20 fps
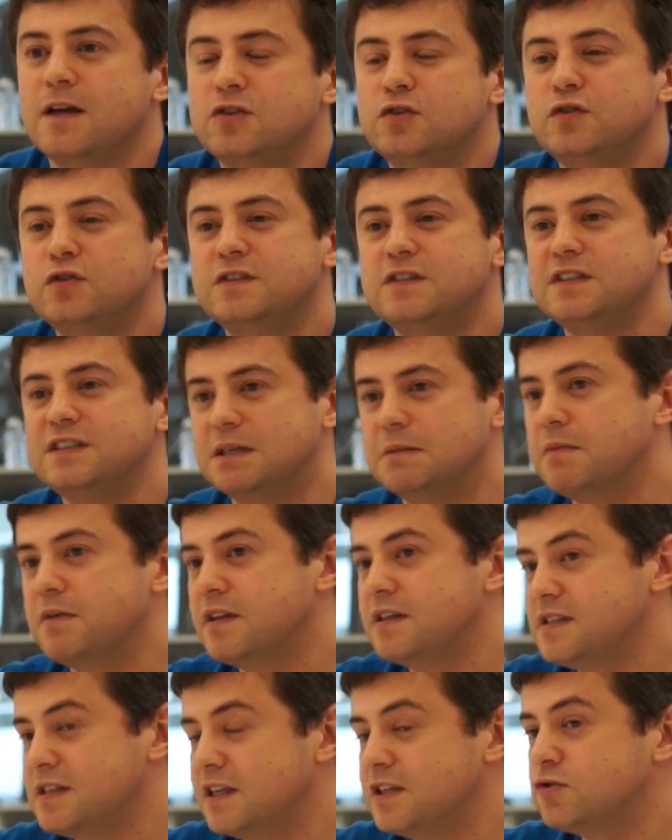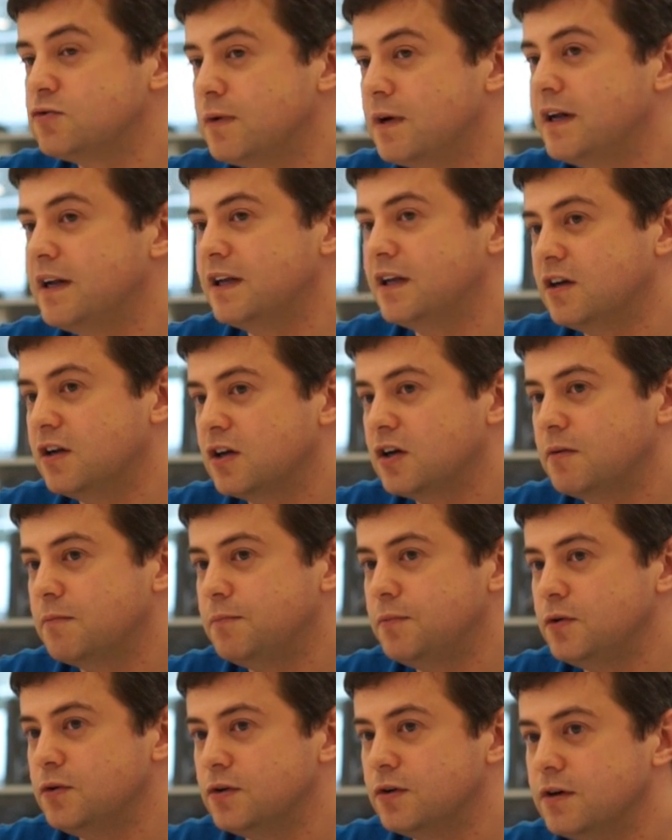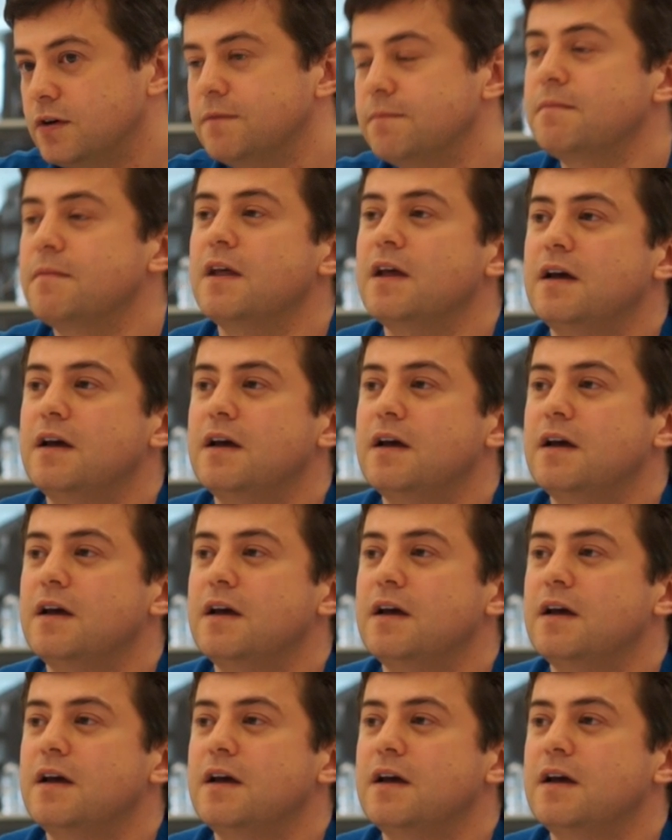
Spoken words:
to see some of these things running on a computer,